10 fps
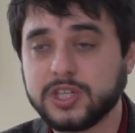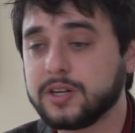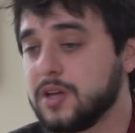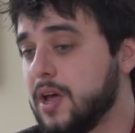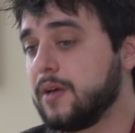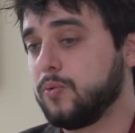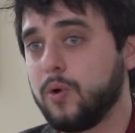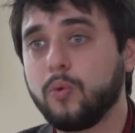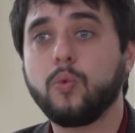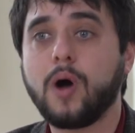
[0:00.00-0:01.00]
to,
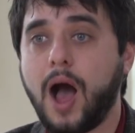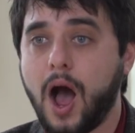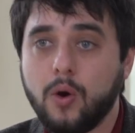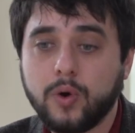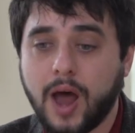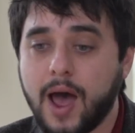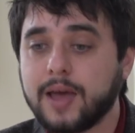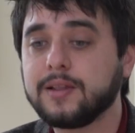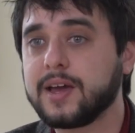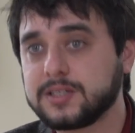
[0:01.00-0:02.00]
well, how would
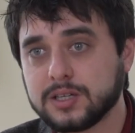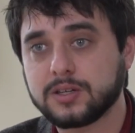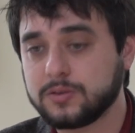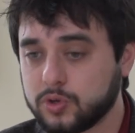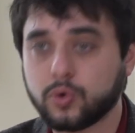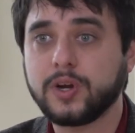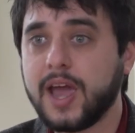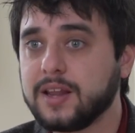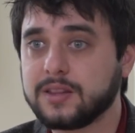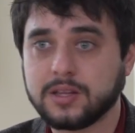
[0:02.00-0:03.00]
I like to
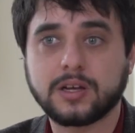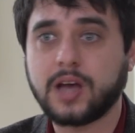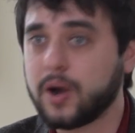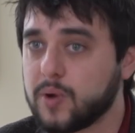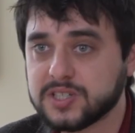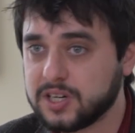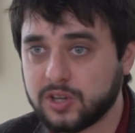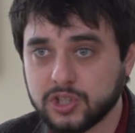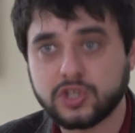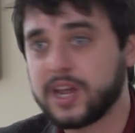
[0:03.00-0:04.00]
create the kind of resident
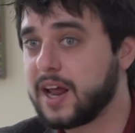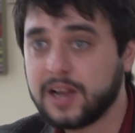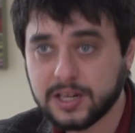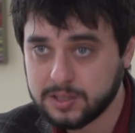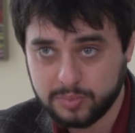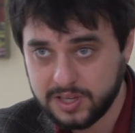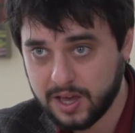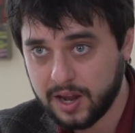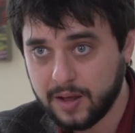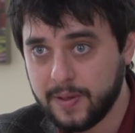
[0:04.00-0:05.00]
culture that I'd like to be
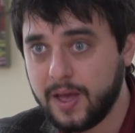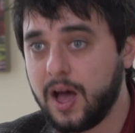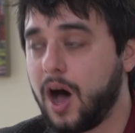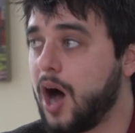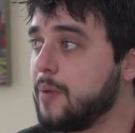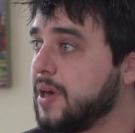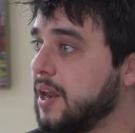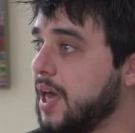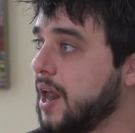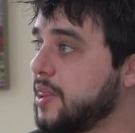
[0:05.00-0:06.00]
in?
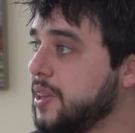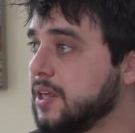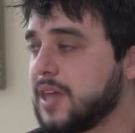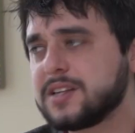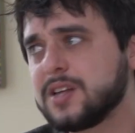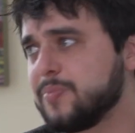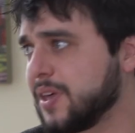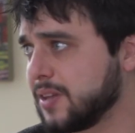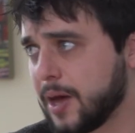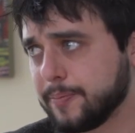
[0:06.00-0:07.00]
And I think that's
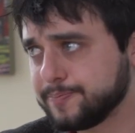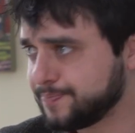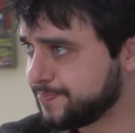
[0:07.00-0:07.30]
something that